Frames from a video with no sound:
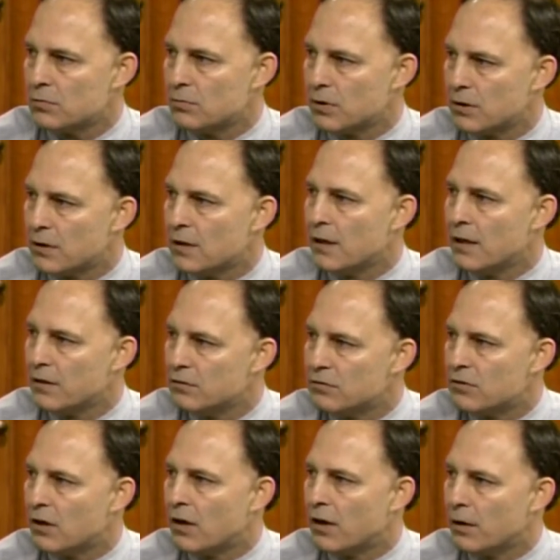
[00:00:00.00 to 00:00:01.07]
with the
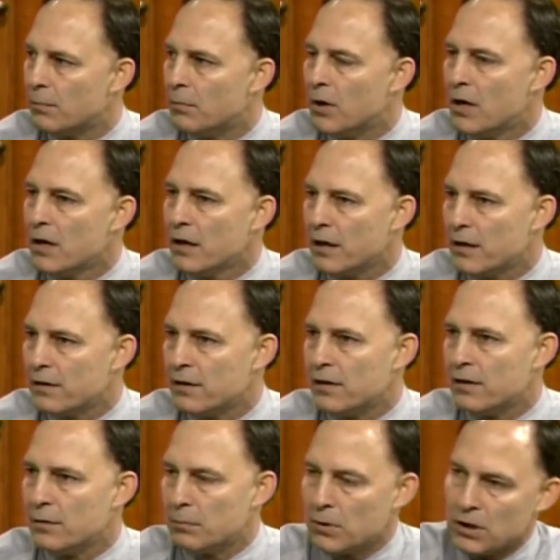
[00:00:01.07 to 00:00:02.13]
enzyme and
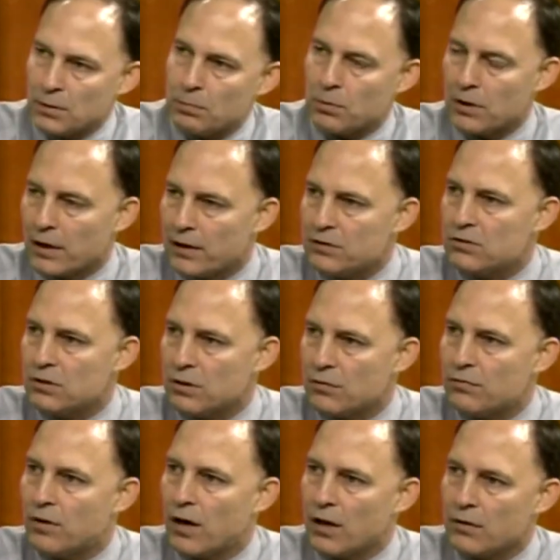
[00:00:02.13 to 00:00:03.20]
then a manipulation the
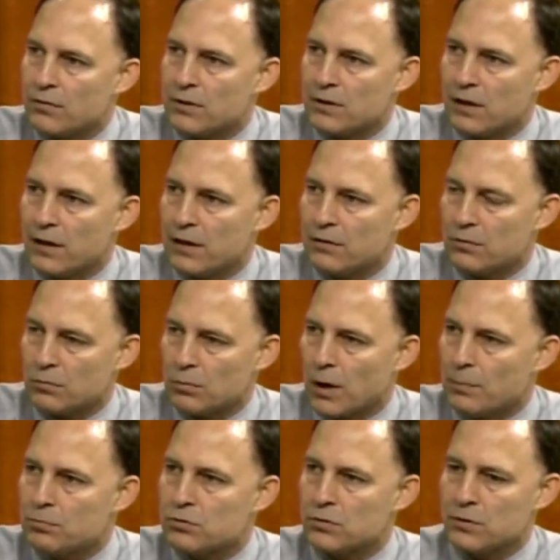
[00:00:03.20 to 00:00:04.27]
following day to
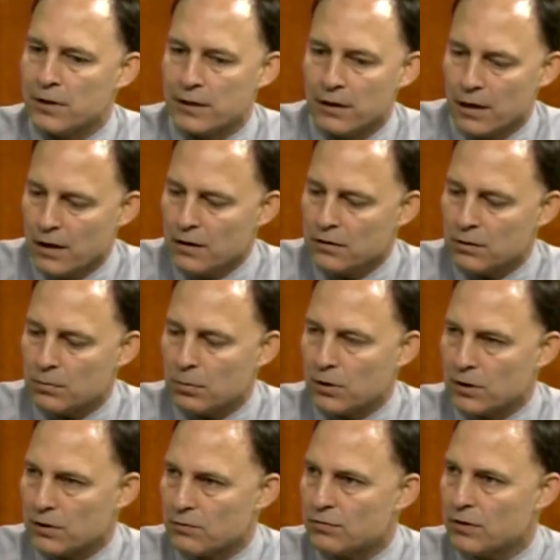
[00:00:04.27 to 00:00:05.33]
rupture it to
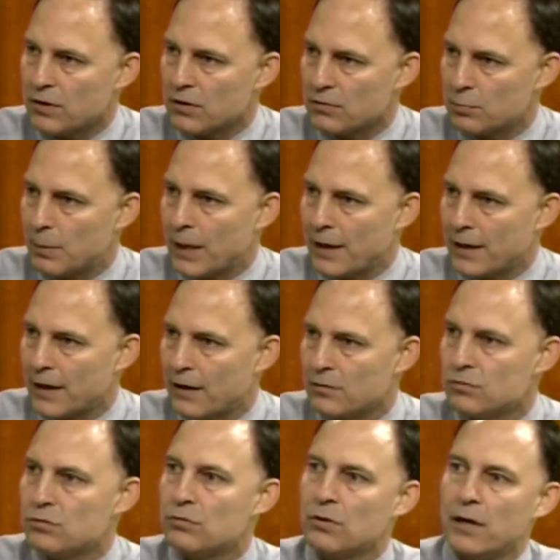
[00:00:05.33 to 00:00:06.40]
bring your fingers back out
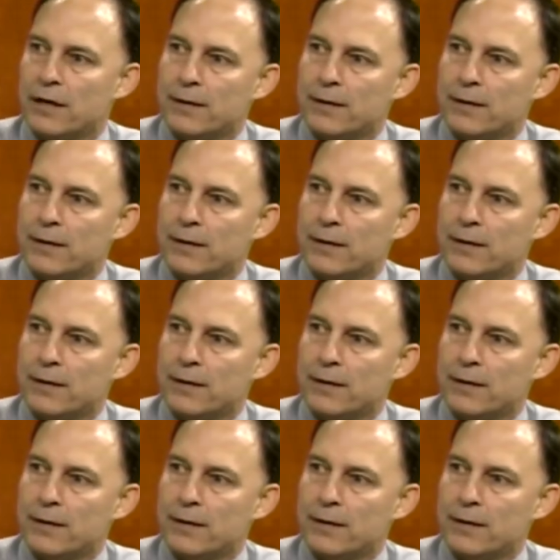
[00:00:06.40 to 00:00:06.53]
straight.